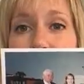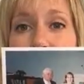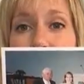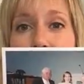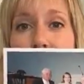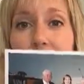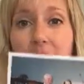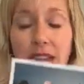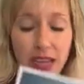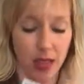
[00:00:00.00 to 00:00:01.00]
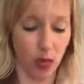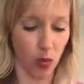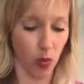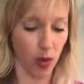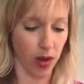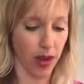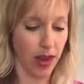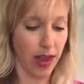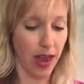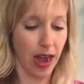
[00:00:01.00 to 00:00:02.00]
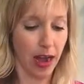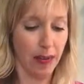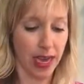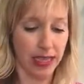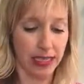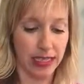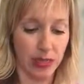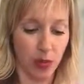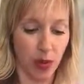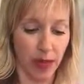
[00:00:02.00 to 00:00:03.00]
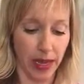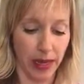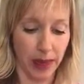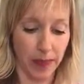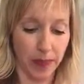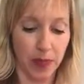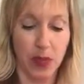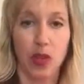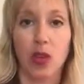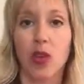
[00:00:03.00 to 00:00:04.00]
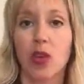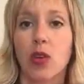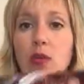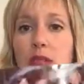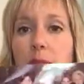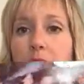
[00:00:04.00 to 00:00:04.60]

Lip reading: surviving in the war. I met this woman who was a